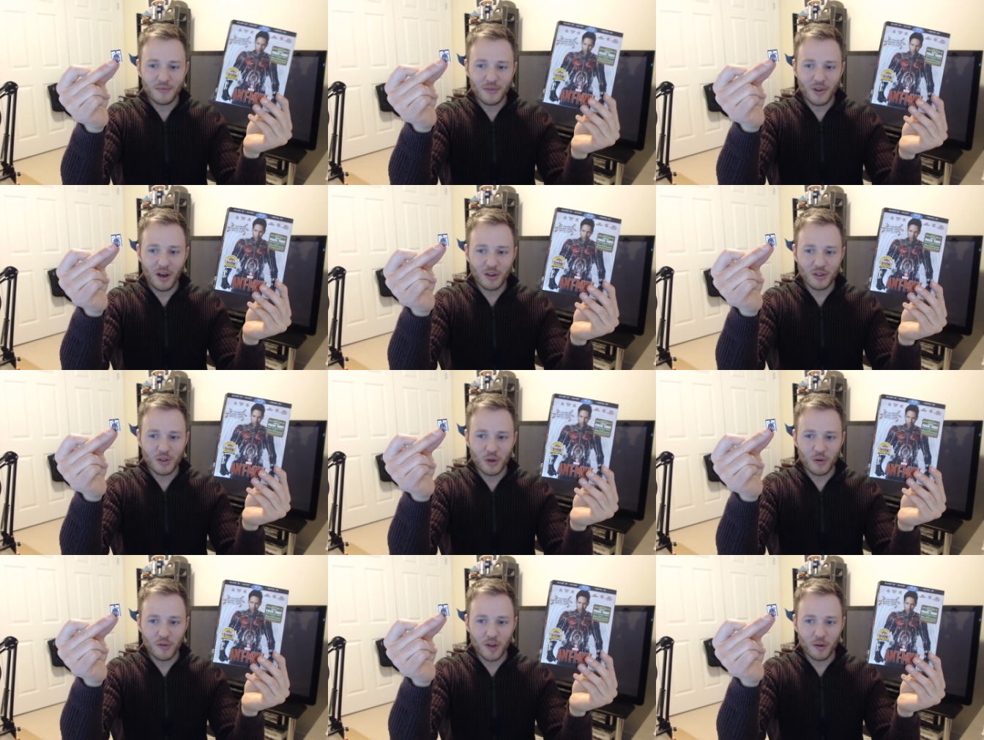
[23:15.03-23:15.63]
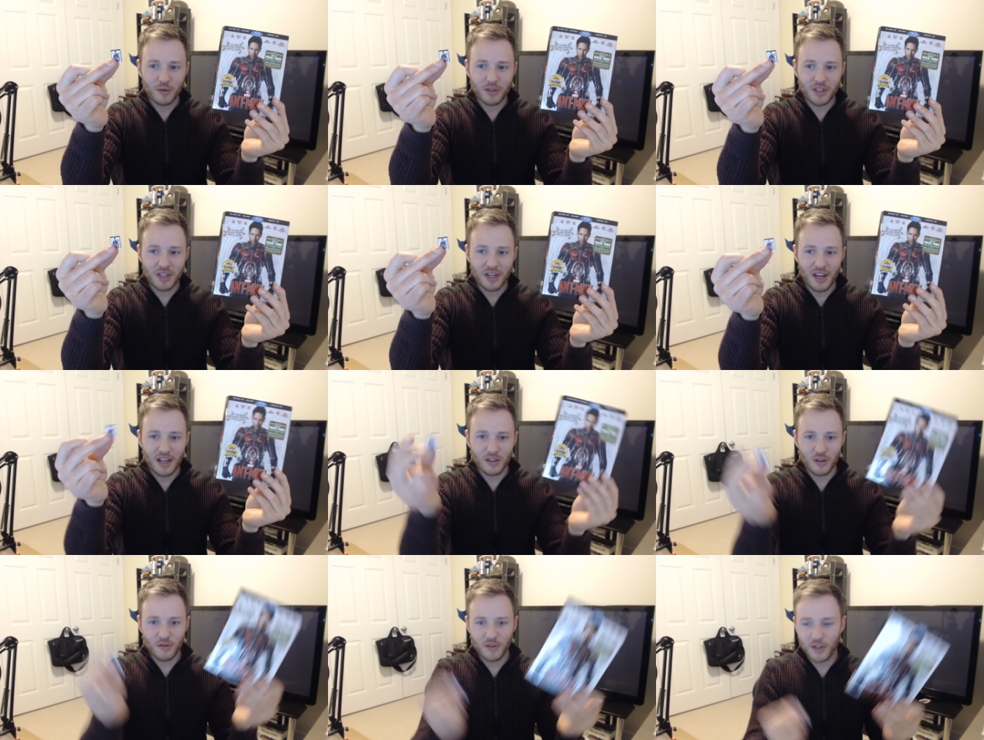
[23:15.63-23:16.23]
Also available
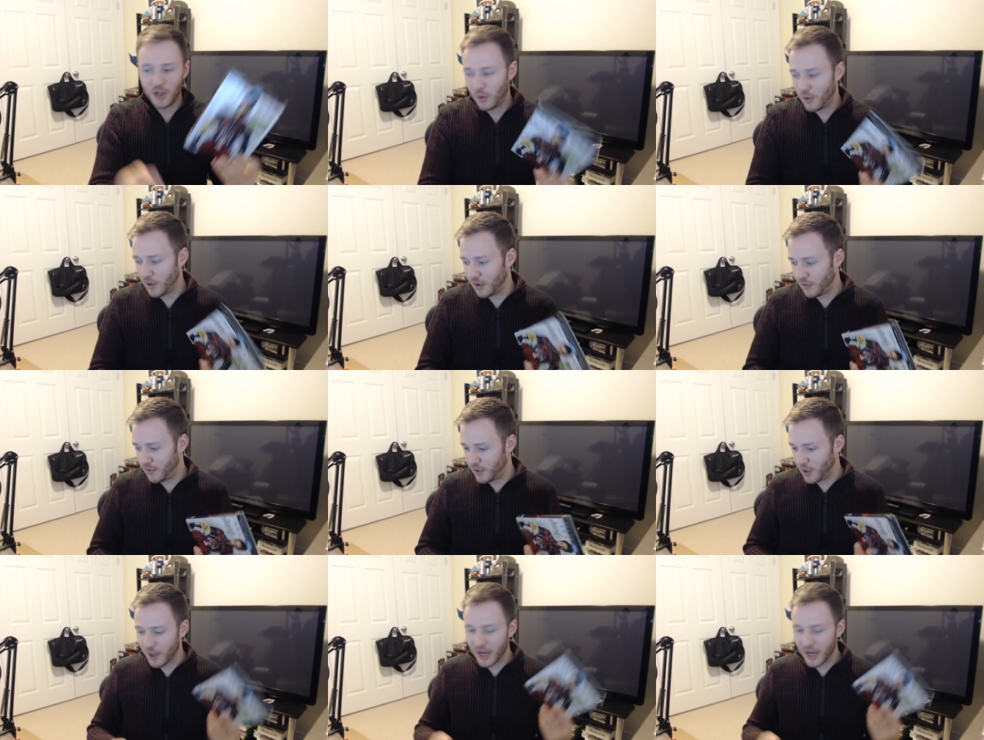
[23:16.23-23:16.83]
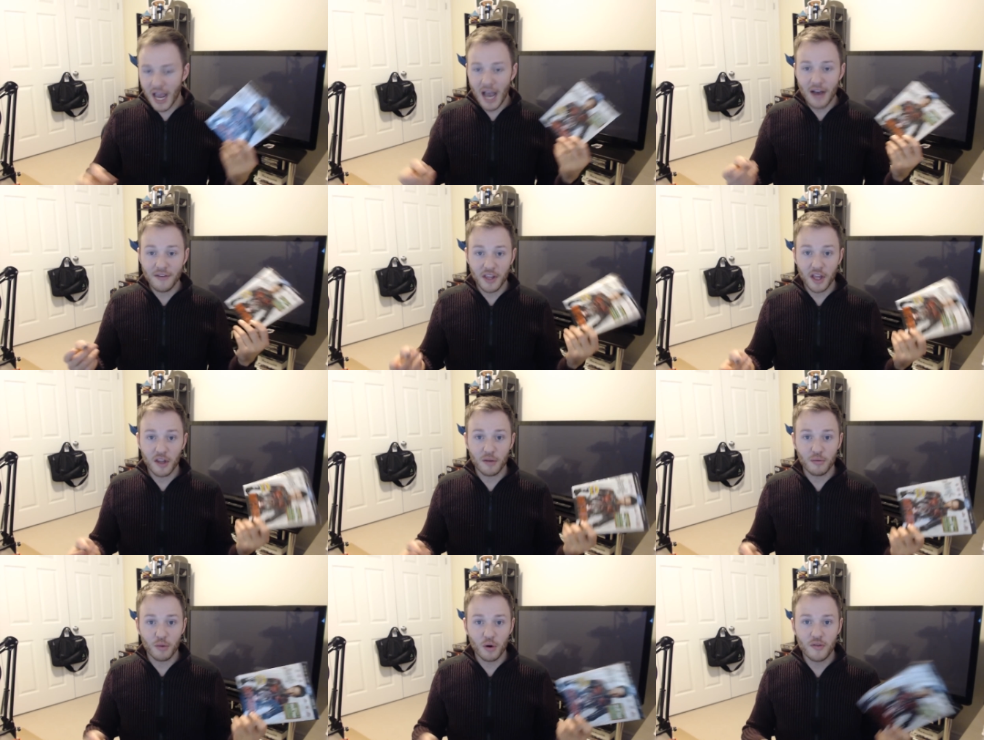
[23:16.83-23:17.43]
today. So if you don't, if you already have the
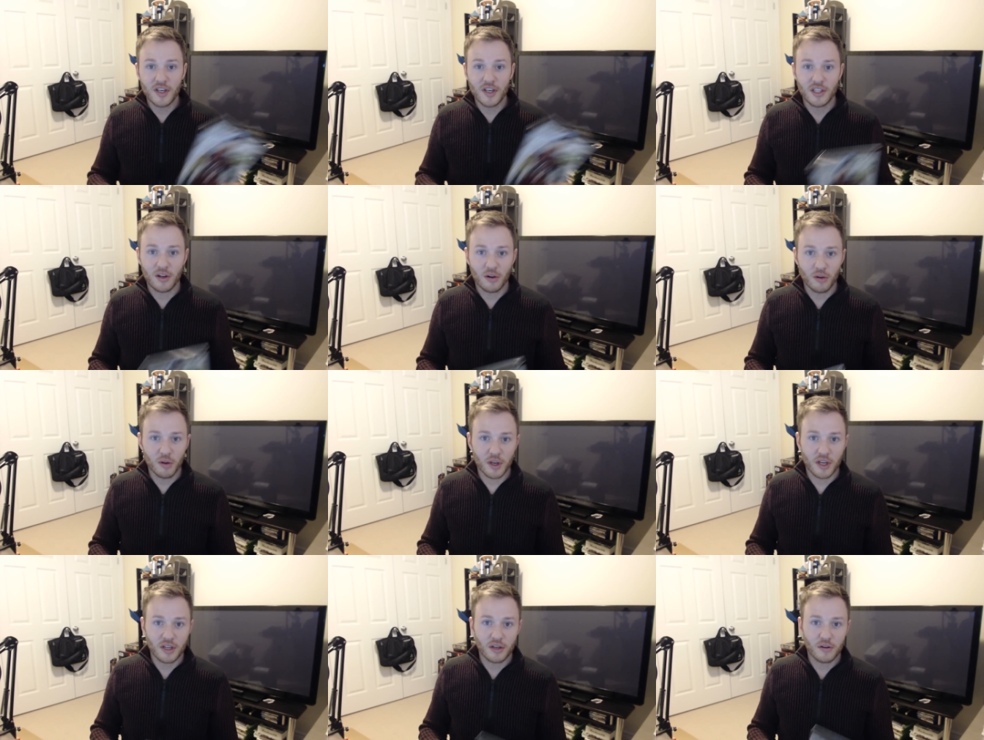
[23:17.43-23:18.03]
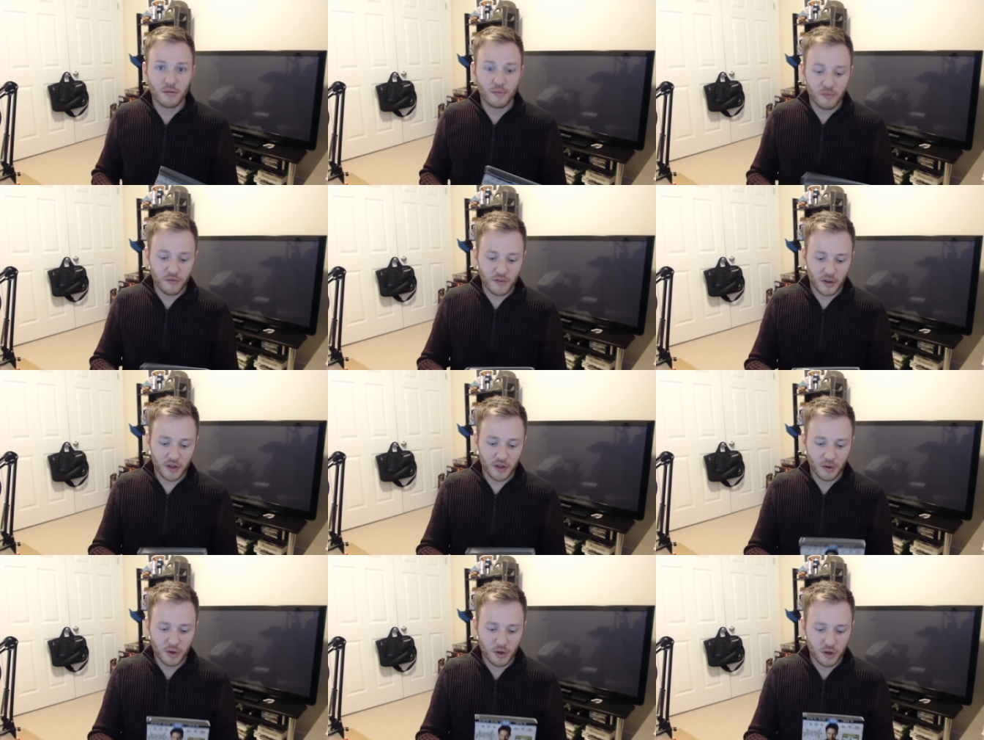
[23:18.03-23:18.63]
other movies and are looking to
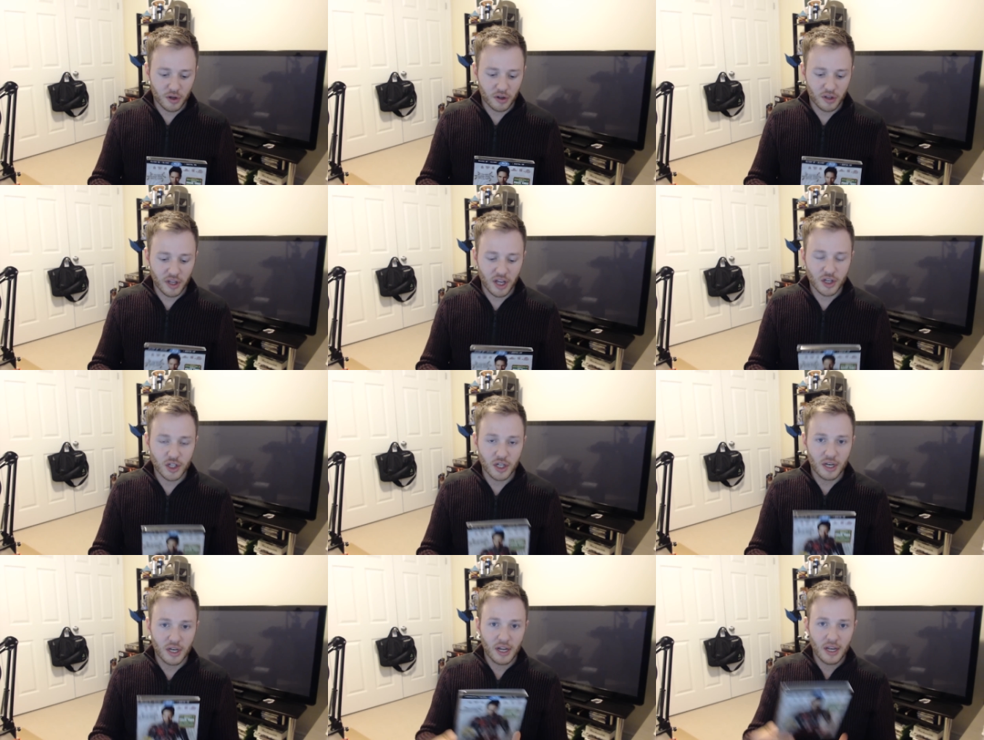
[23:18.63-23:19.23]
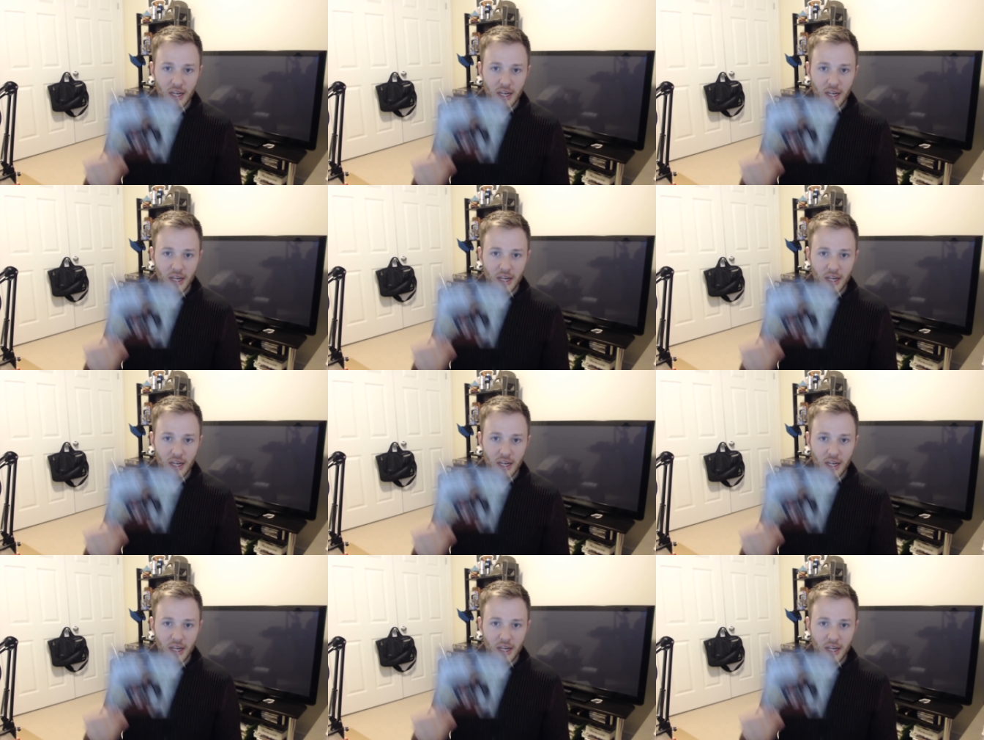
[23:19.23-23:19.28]
fill out your collection,